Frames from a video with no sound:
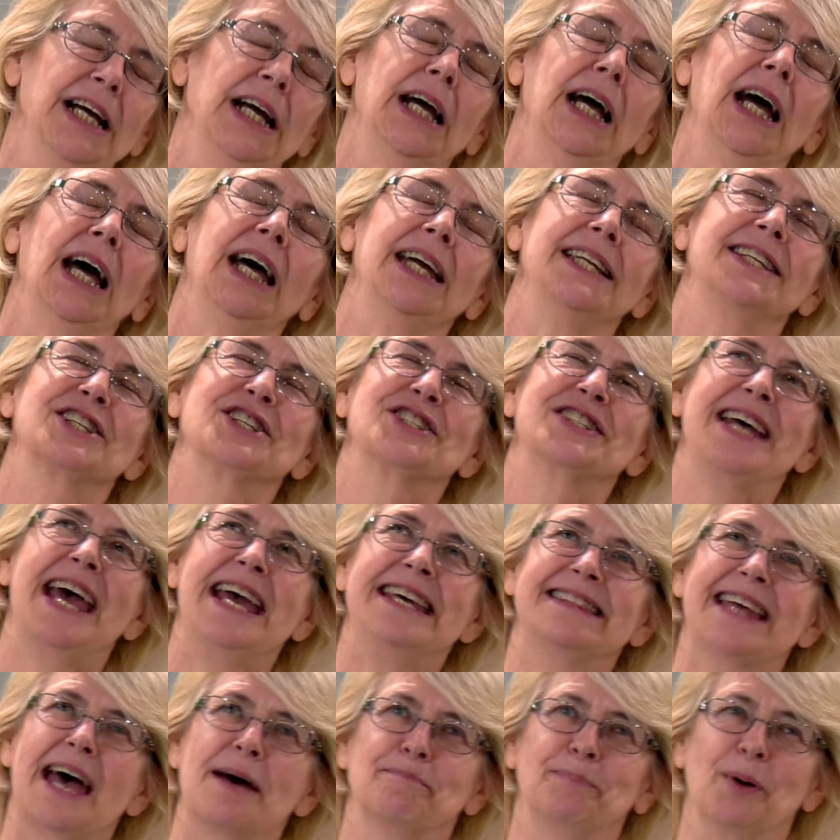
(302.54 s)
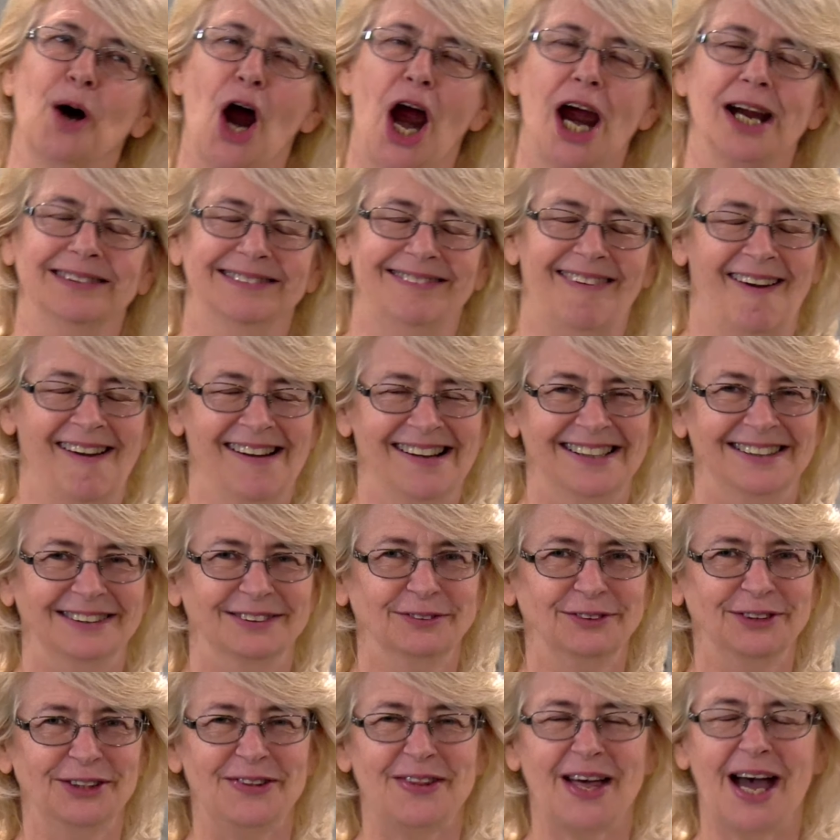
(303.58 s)
I just hate that part.
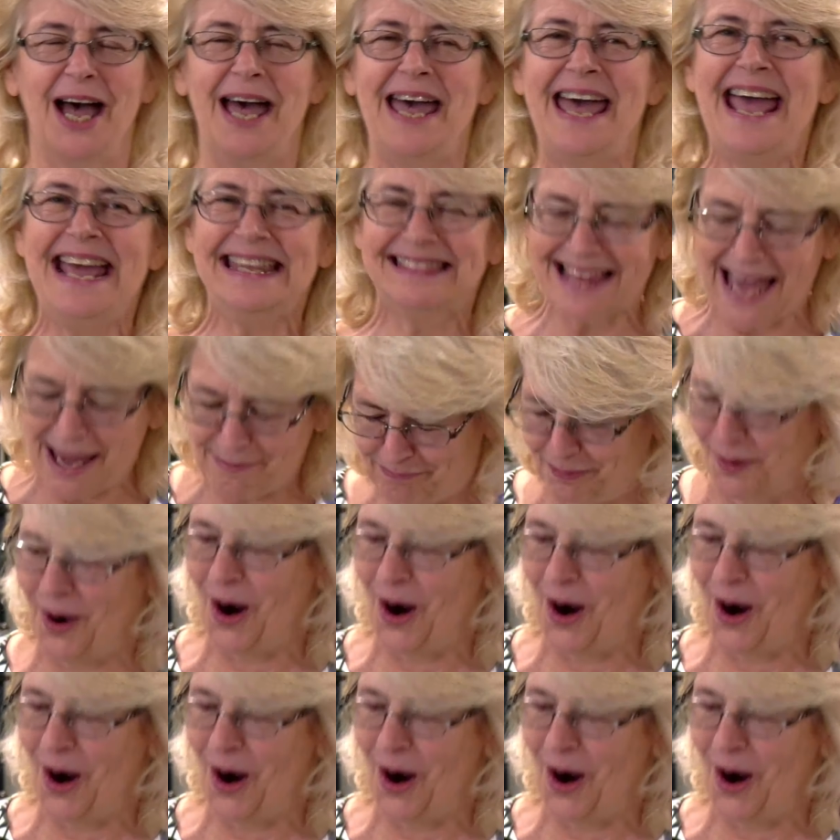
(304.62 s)
I hate that